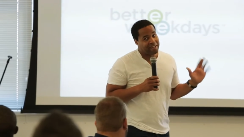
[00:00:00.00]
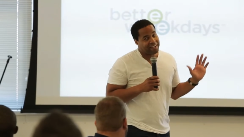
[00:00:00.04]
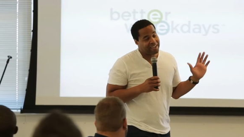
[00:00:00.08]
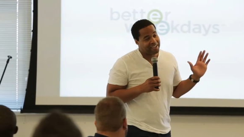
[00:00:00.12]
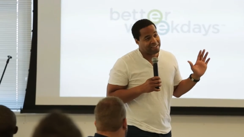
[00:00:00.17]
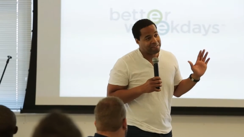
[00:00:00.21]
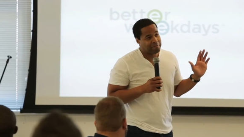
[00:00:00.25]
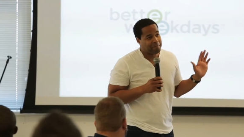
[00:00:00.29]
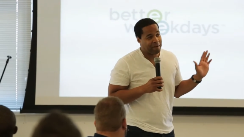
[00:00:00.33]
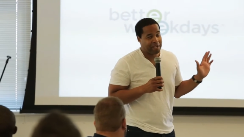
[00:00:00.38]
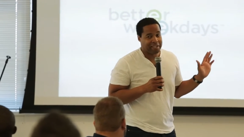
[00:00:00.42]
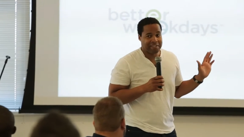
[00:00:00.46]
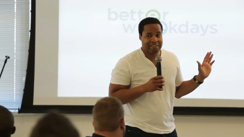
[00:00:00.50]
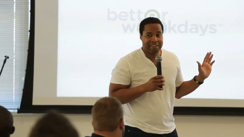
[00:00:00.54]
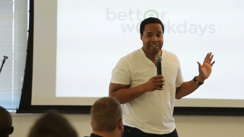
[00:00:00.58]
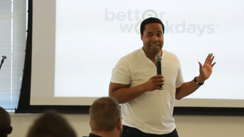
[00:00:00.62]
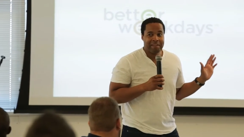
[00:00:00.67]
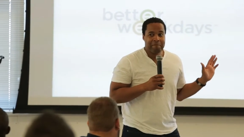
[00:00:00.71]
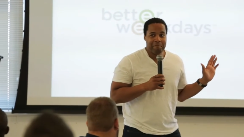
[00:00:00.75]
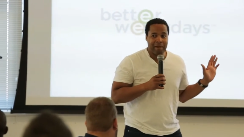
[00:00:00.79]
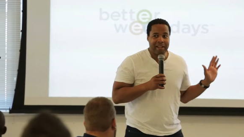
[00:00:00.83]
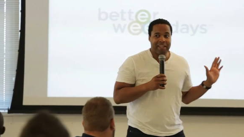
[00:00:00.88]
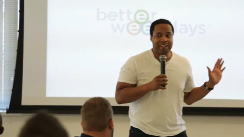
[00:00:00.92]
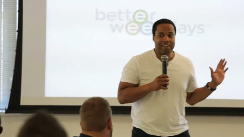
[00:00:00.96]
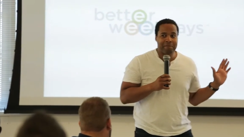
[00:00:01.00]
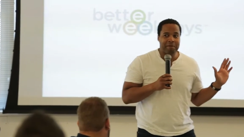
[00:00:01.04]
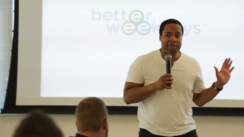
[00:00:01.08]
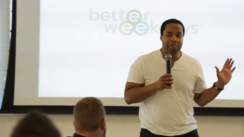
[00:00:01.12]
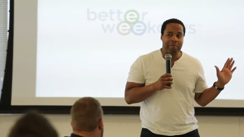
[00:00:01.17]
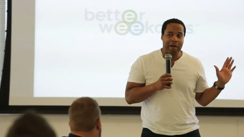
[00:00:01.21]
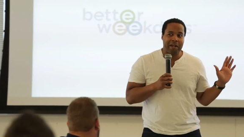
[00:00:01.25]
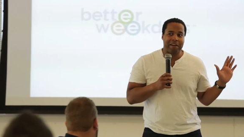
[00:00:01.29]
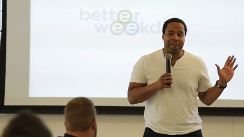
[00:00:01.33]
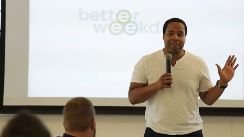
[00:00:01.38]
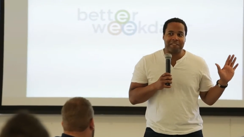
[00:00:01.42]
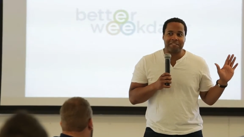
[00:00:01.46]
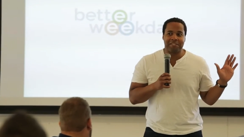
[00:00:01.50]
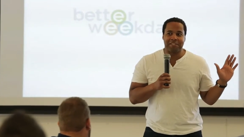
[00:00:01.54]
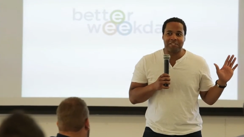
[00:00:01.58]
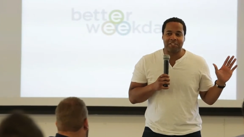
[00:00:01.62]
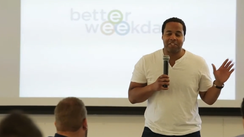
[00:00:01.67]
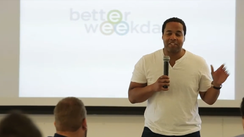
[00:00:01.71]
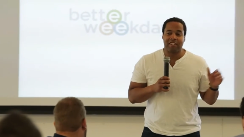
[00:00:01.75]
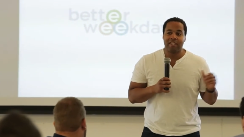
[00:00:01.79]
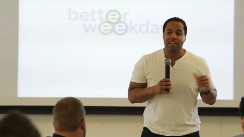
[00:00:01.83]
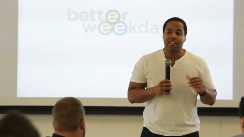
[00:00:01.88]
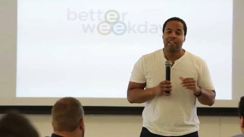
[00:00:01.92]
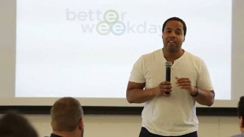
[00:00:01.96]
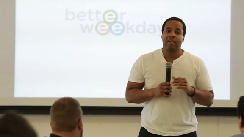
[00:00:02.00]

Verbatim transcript: I gotta make make a better decision.